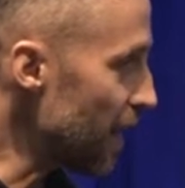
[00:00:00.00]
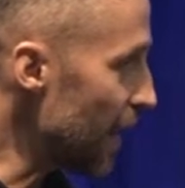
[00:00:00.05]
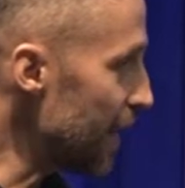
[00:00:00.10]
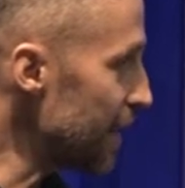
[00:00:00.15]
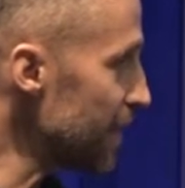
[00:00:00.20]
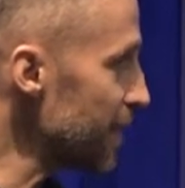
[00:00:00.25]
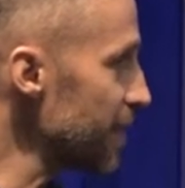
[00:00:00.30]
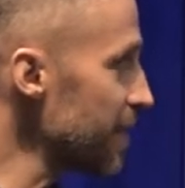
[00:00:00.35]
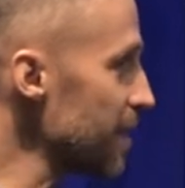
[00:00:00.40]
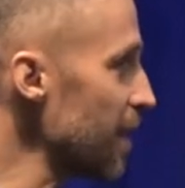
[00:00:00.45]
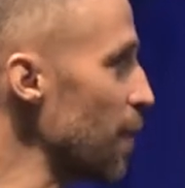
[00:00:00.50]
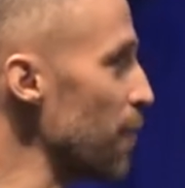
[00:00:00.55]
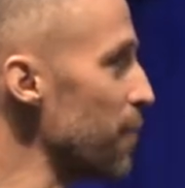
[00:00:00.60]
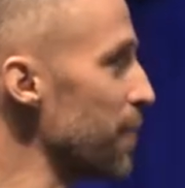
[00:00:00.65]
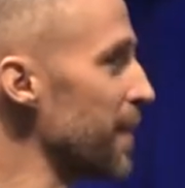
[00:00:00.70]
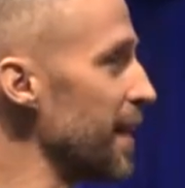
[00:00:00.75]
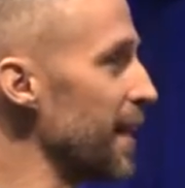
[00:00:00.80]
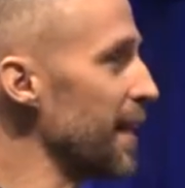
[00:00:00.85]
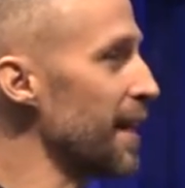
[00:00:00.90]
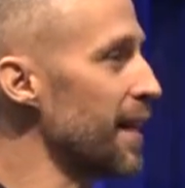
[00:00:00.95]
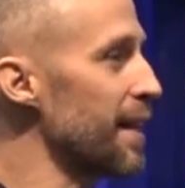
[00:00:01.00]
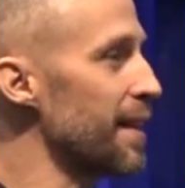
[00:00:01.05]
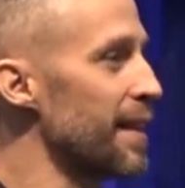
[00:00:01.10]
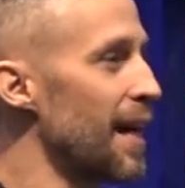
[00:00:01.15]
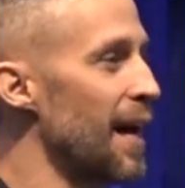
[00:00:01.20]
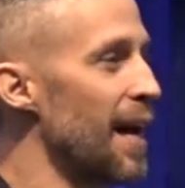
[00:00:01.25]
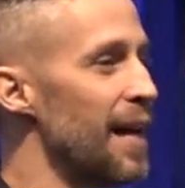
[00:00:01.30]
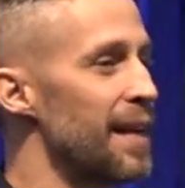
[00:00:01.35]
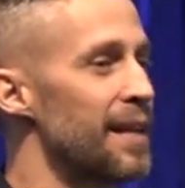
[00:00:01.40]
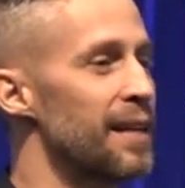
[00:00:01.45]
not something
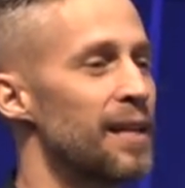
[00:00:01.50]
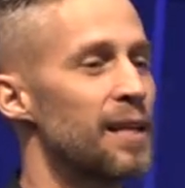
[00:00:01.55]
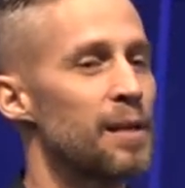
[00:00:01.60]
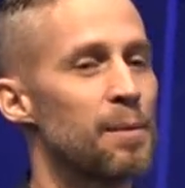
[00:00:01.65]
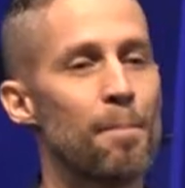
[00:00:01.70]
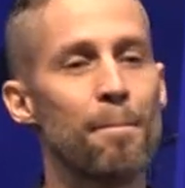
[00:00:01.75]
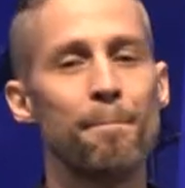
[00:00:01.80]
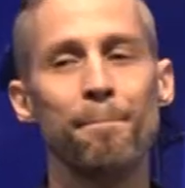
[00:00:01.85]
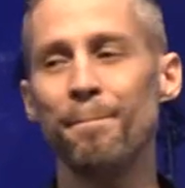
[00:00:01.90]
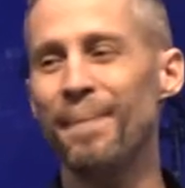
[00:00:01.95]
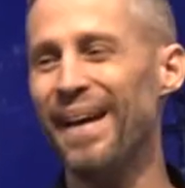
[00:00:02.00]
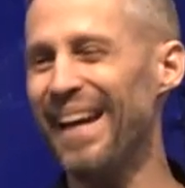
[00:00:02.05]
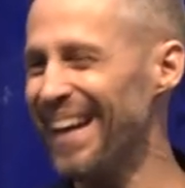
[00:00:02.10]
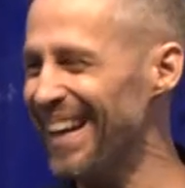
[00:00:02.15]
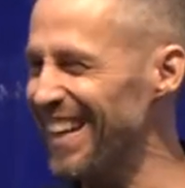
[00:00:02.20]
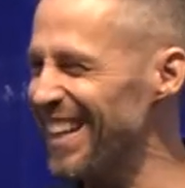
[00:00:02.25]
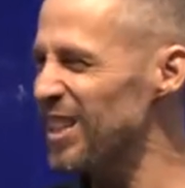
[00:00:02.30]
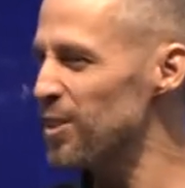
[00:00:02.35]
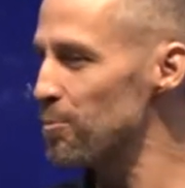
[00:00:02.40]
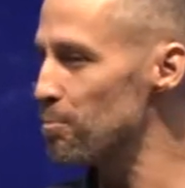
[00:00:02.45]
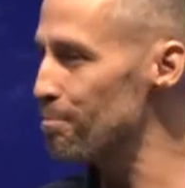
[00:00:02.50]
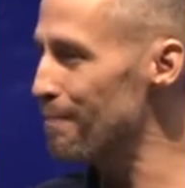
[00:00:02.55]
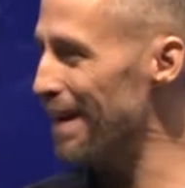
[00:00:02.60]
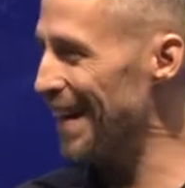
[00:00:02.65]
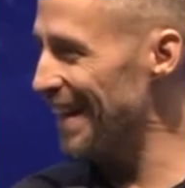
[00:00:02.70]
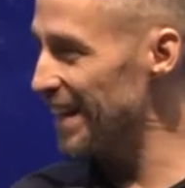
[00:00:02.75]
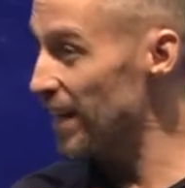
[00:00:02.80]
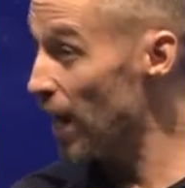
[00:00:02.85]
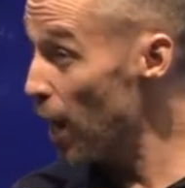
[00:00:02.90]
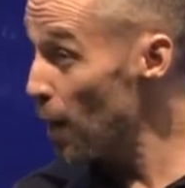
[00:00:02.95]
that man
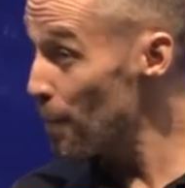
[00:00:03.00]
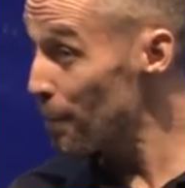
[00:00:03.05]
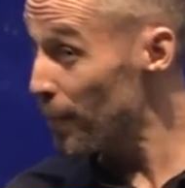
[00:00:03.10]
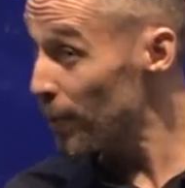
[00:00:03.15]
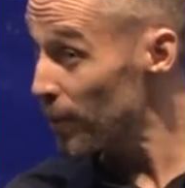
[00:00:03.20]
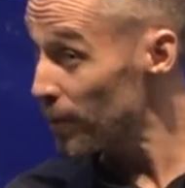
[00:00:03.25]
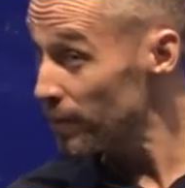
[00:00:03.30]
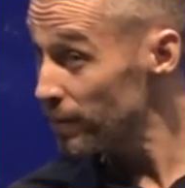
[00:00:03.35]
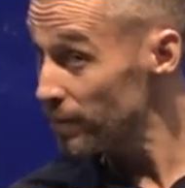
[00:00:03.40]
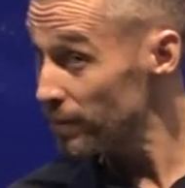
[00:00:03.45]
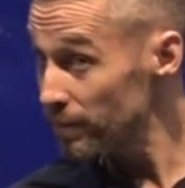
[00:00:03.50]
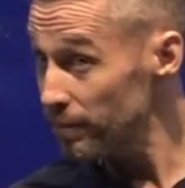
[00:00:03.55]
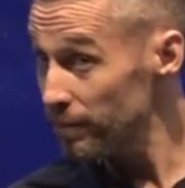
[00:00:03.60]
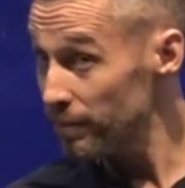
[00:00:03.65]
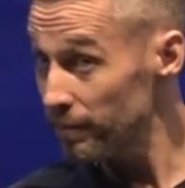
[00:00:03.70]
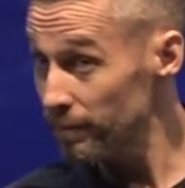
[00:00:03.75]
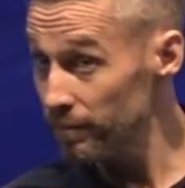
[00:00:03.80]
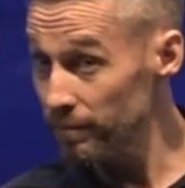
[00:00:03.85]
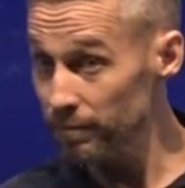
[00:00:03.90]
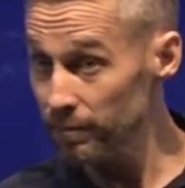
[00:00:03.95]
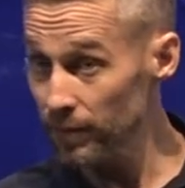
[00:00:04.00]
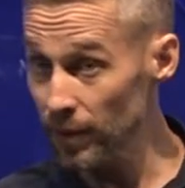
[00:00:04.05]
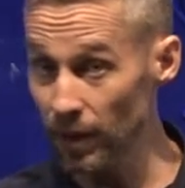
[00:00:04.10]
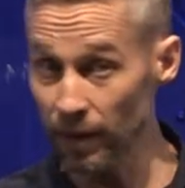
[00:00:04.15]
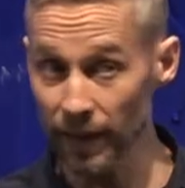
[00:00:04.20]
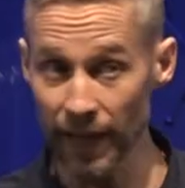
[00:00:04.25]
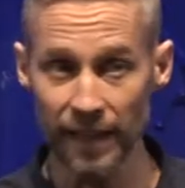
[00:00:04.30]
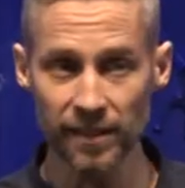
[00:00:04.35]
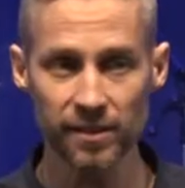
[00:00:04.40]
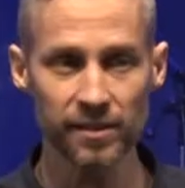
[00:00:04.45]
made up.
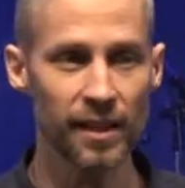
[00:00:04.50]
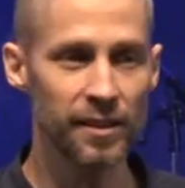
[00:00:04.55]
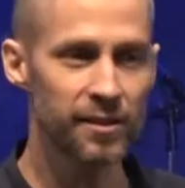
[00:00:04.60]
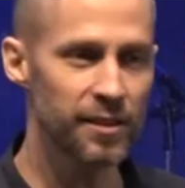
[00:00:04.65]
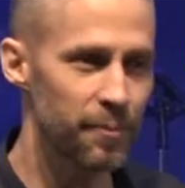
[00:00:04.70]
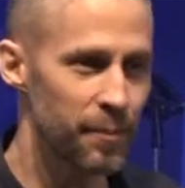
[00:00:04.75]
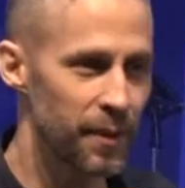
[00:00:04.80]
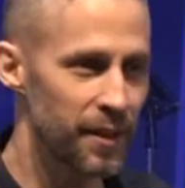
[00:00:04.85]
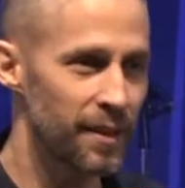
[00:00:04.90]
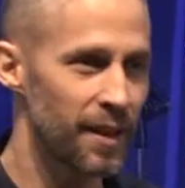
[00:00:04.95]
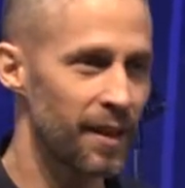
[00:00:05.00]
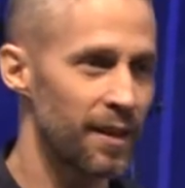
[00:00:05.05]
Okay, it's not something